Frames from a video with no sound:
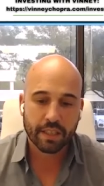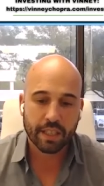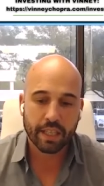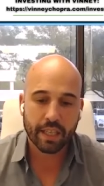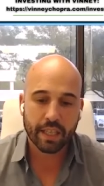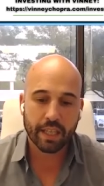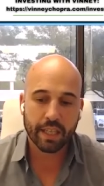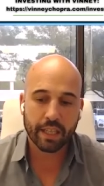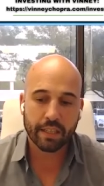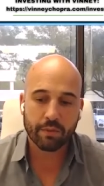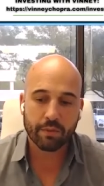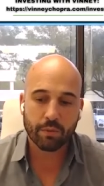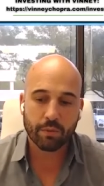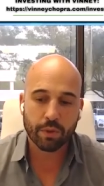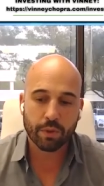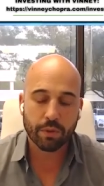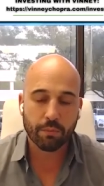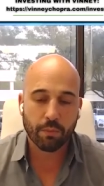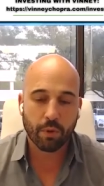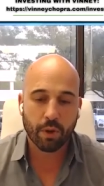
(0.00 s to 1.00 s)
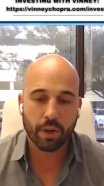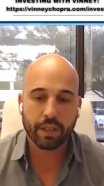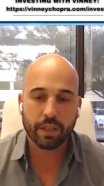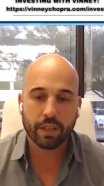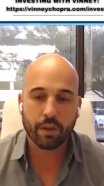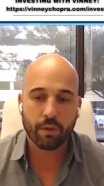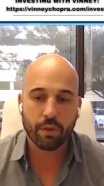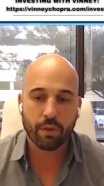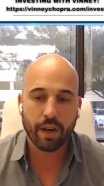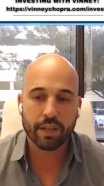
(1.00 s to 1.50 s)
And when the
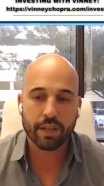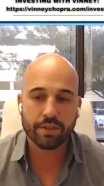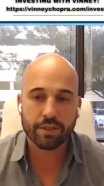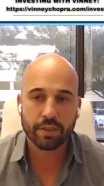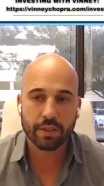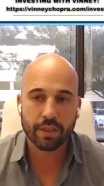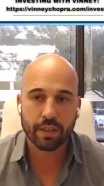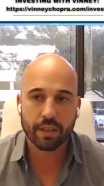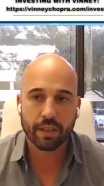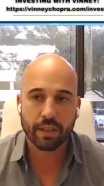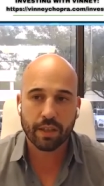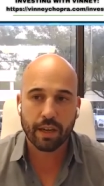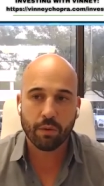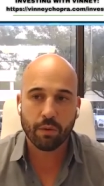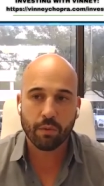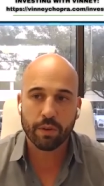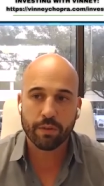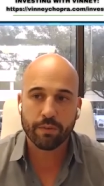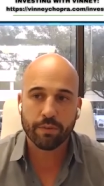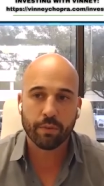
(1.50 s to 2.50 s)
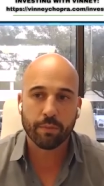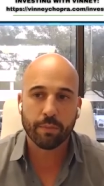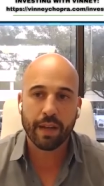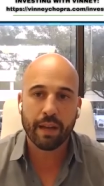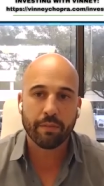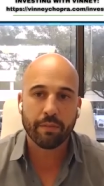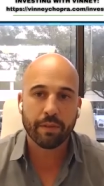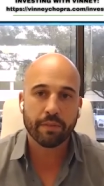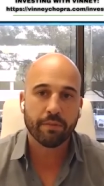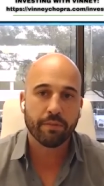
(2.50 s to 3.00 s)
market crashed, uh, I went from
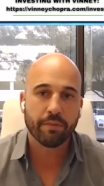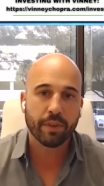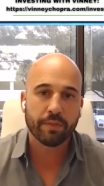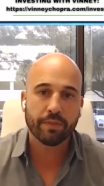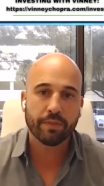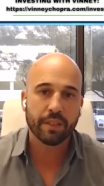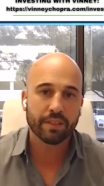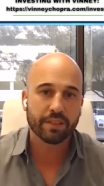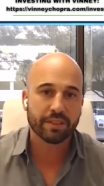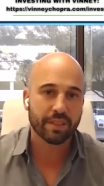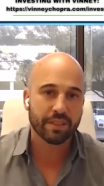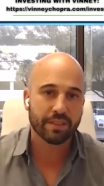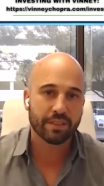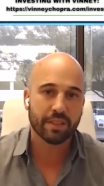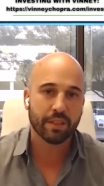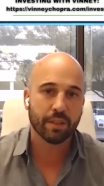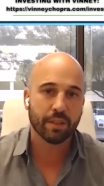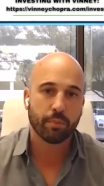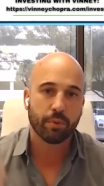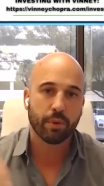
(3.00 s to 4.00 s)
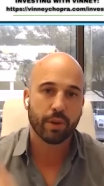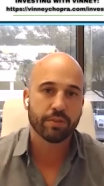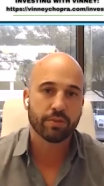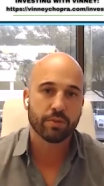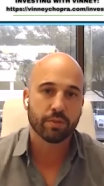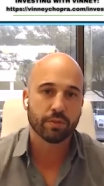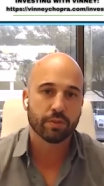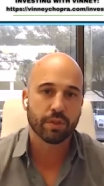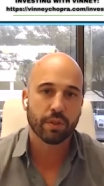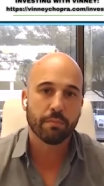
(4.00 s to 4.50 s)
having 50 to 60
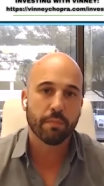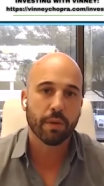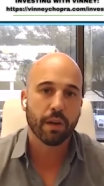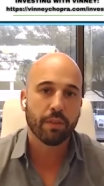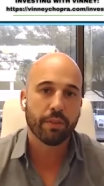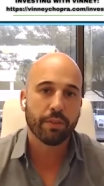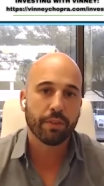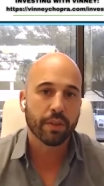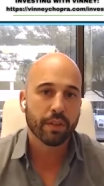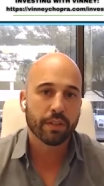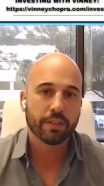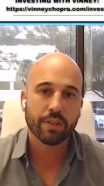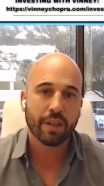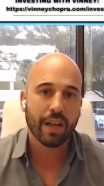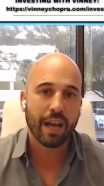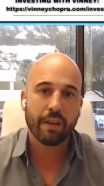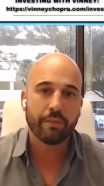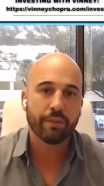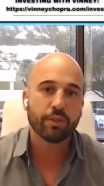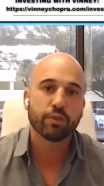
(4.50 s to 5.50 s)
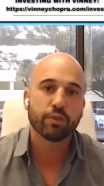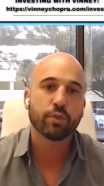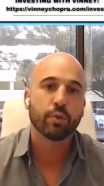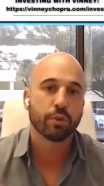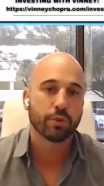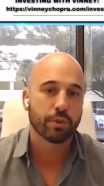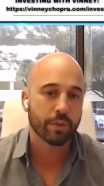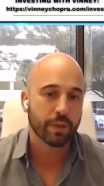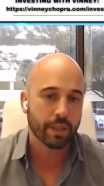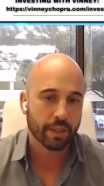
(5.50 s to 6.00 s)
appraisals a month to having two
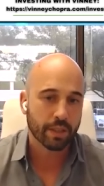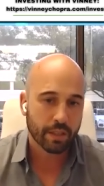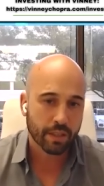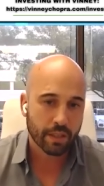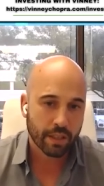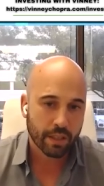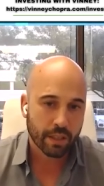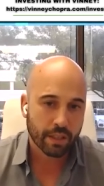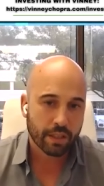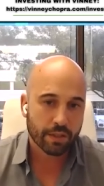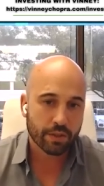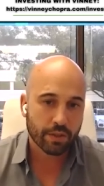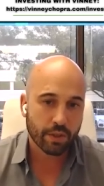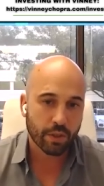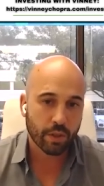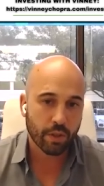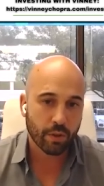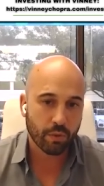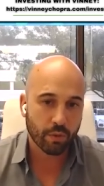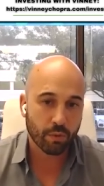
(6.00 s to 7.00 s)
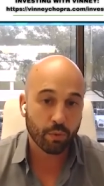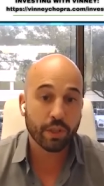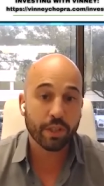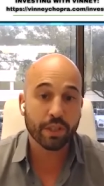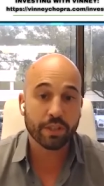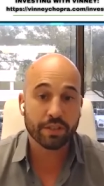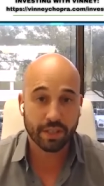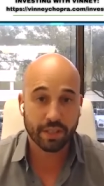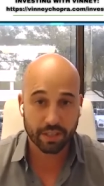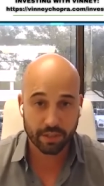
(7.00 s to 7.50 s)
or three. So
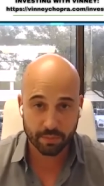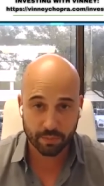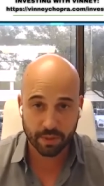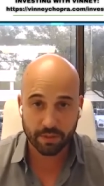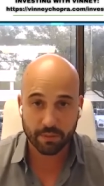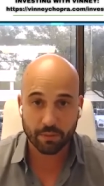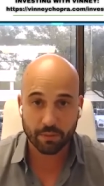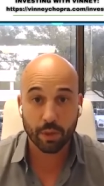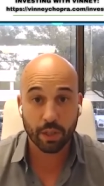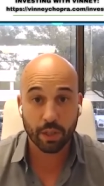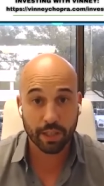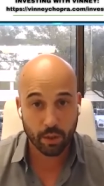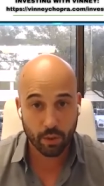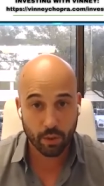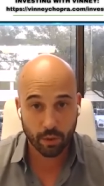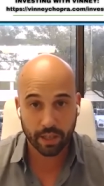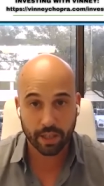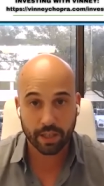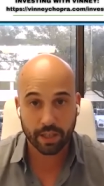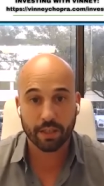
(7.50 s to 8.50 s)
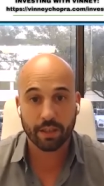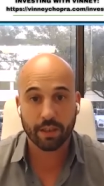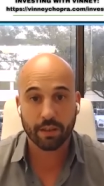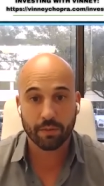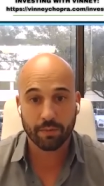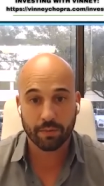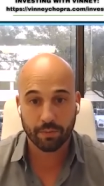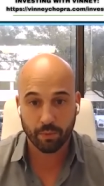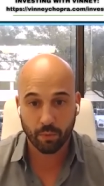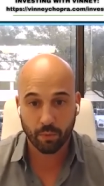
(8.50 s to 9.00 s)
reassessment really quick
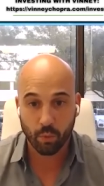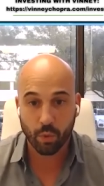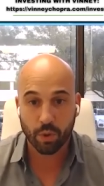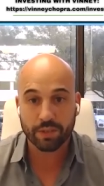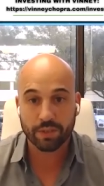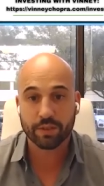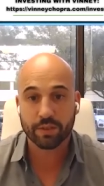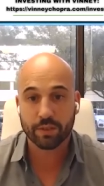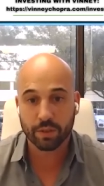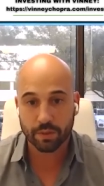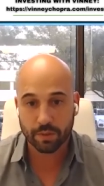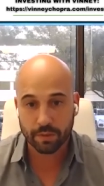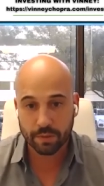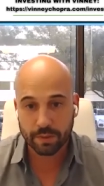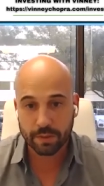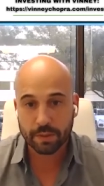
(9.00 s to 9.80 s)
of what to do.